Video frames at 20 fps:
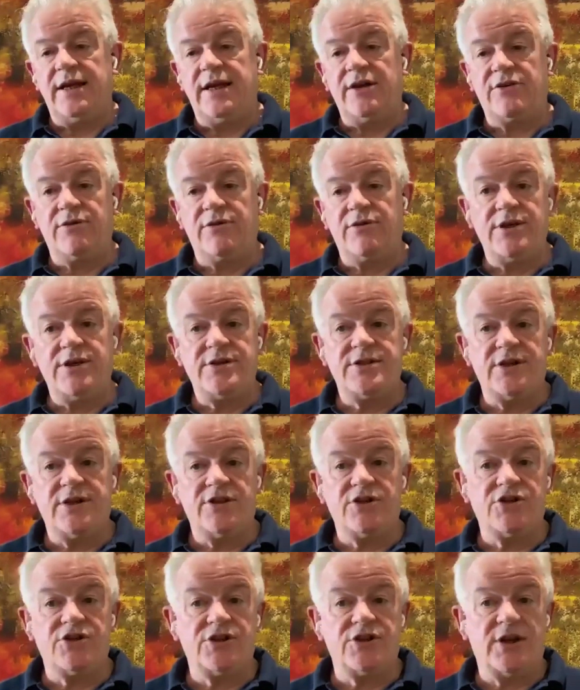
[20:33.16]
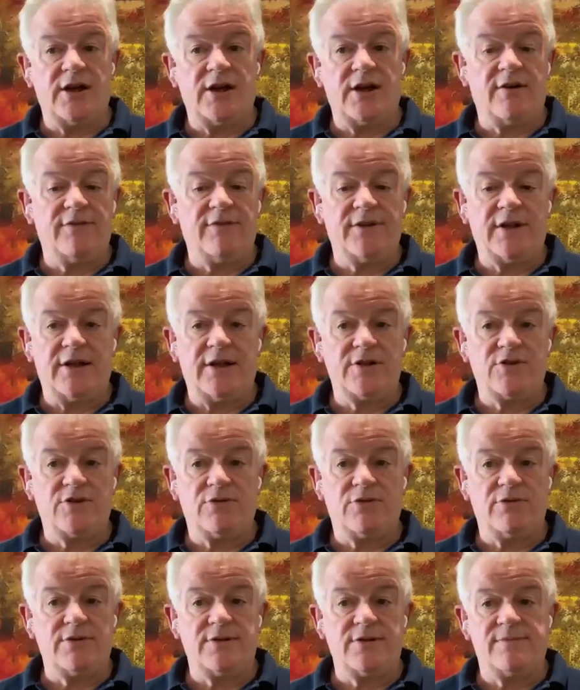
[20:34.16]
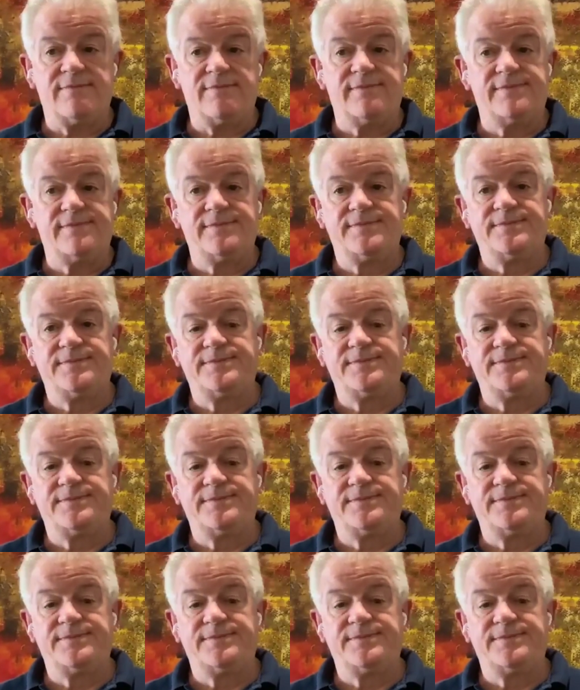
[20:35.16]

take an increasing share of that tourism.